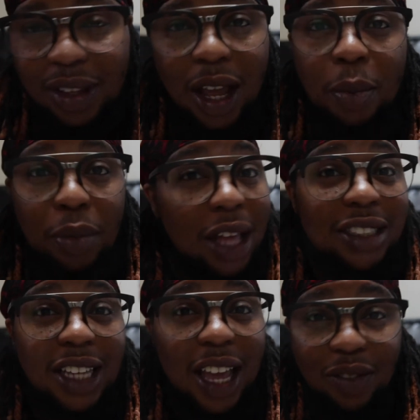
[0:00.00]
I'm
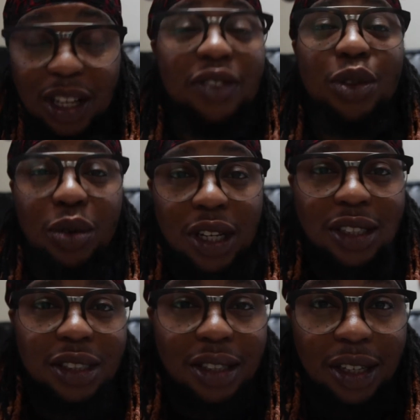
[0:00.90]
blessed to have lived through
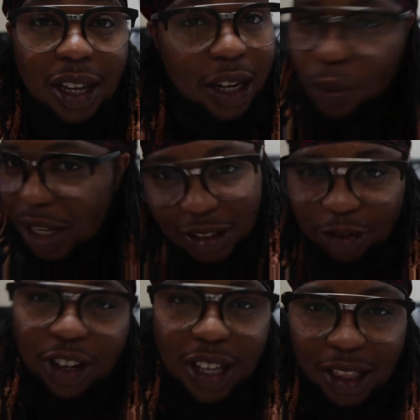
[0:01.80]
this. And it wasn't
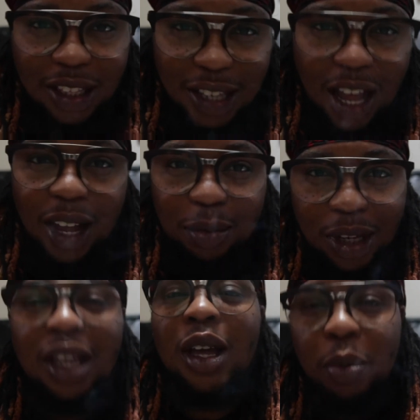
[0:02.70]
funny at the time,
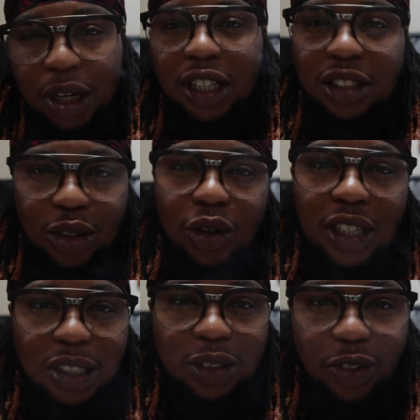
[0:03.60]
but this
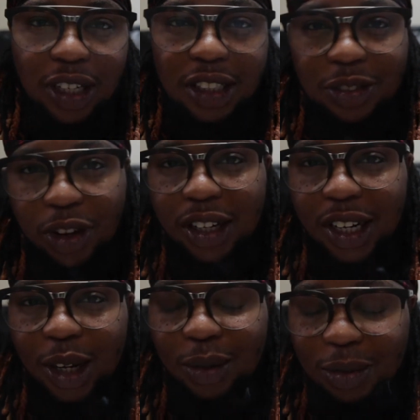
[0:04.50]
story is funny as fuck now.